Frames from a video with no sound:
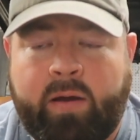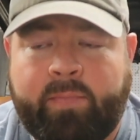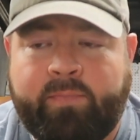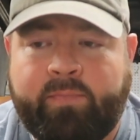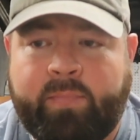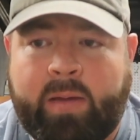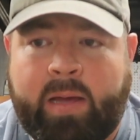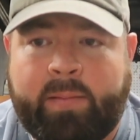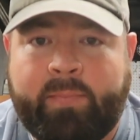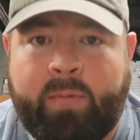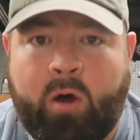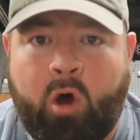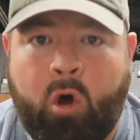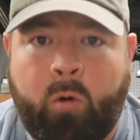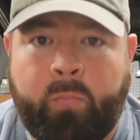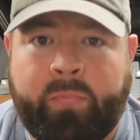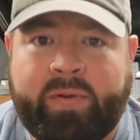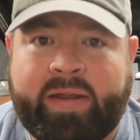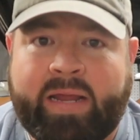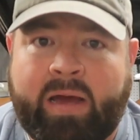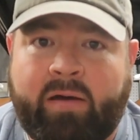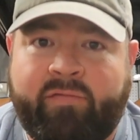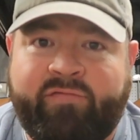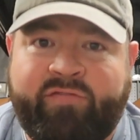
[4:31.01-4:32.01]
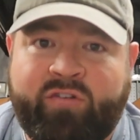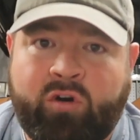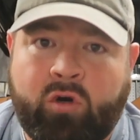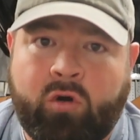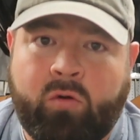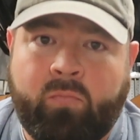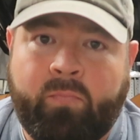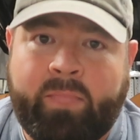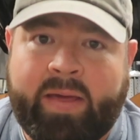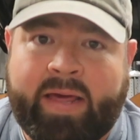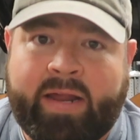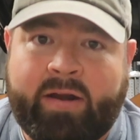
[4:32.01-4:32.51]
I'm, I'm hoping I'll
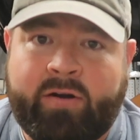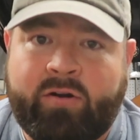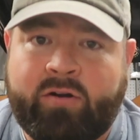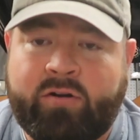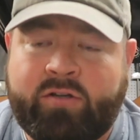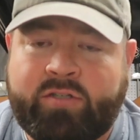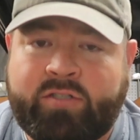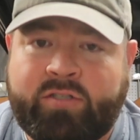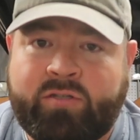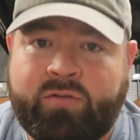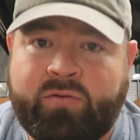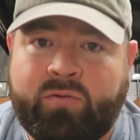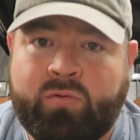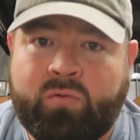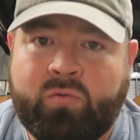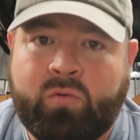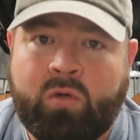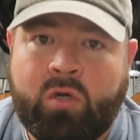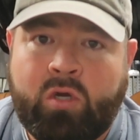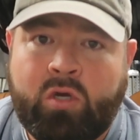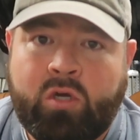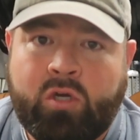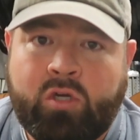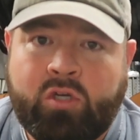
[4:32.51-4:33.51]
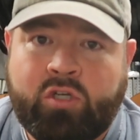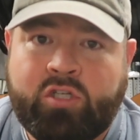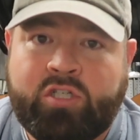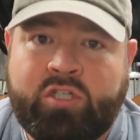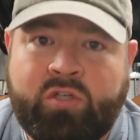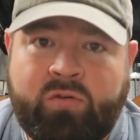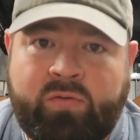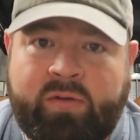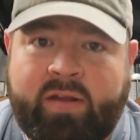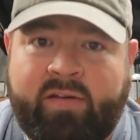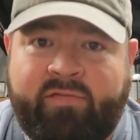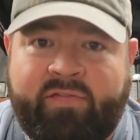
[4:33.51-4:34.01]
feel better to
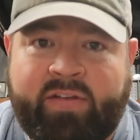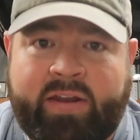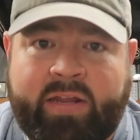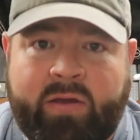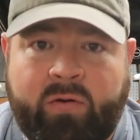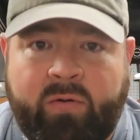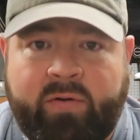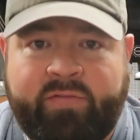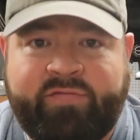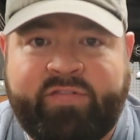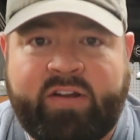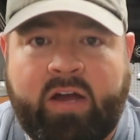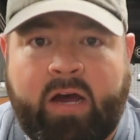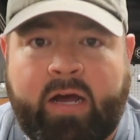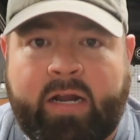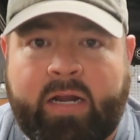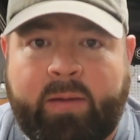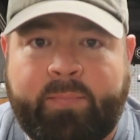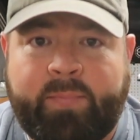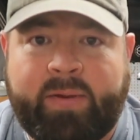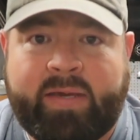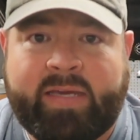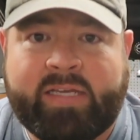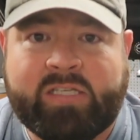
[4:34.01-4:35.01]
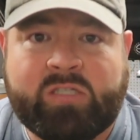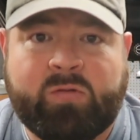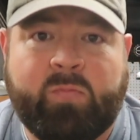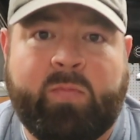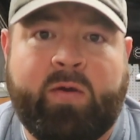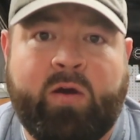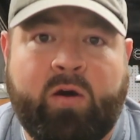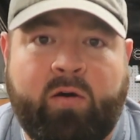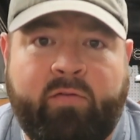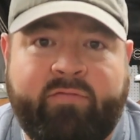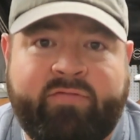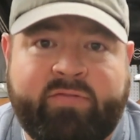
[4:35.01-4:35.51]
shoot that video. If not, I'm gonna get
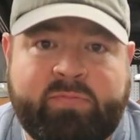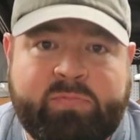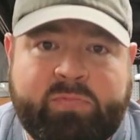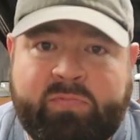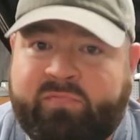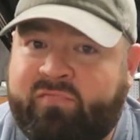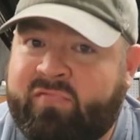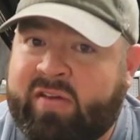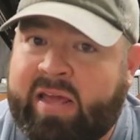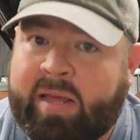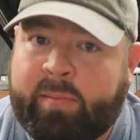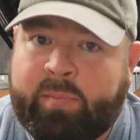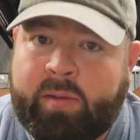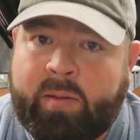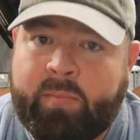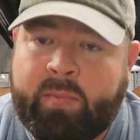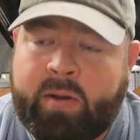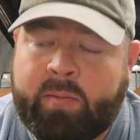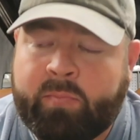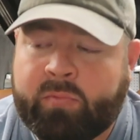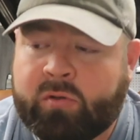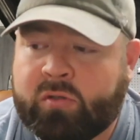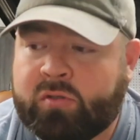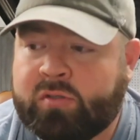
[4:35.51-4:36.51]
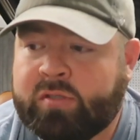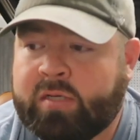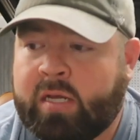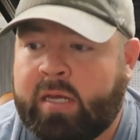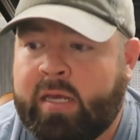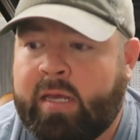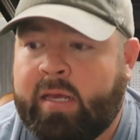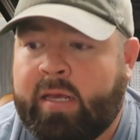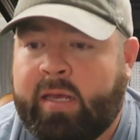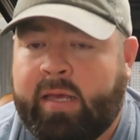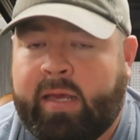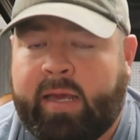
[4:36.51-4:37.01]
some help from family members
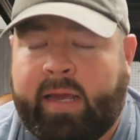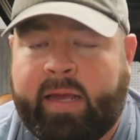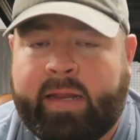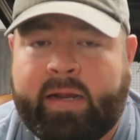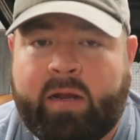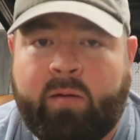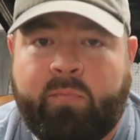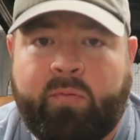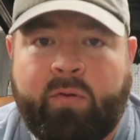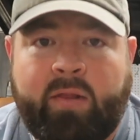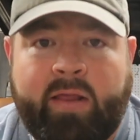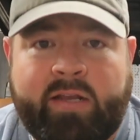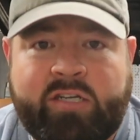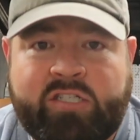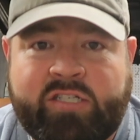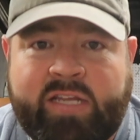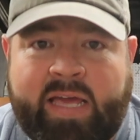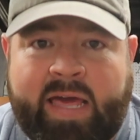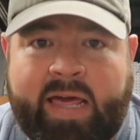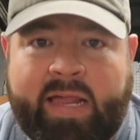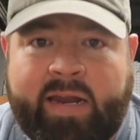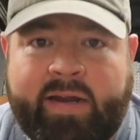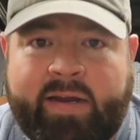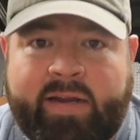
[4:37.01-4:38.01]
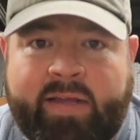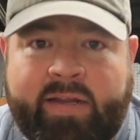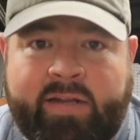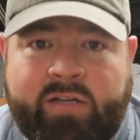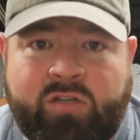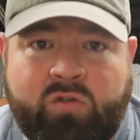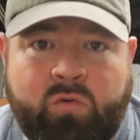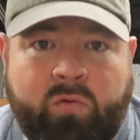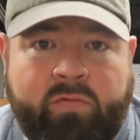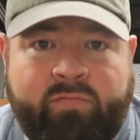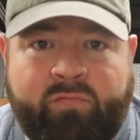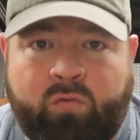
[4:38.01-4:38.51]
and I'll probably just edit it
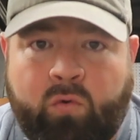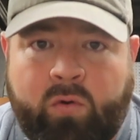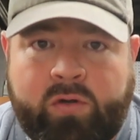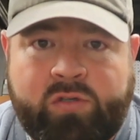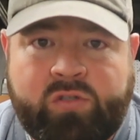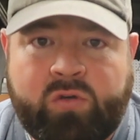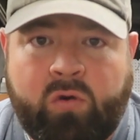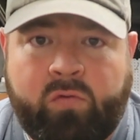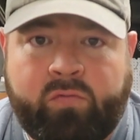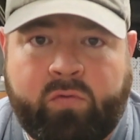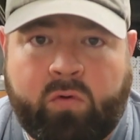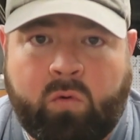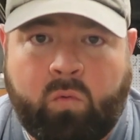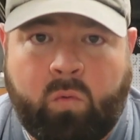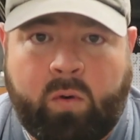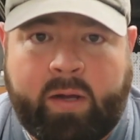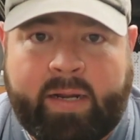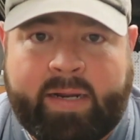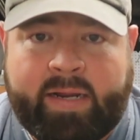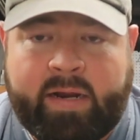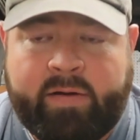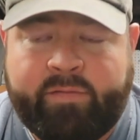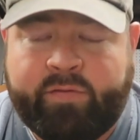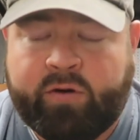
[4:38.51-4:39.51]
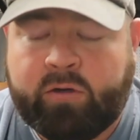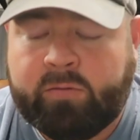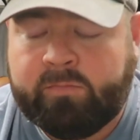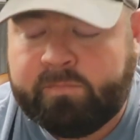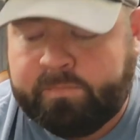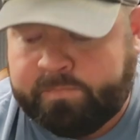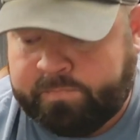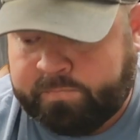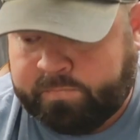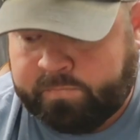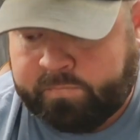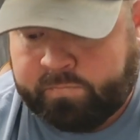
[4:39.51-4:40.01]
and do a voiceover or
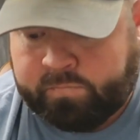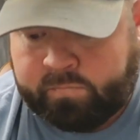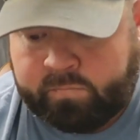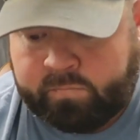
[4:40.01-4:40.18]
whatever.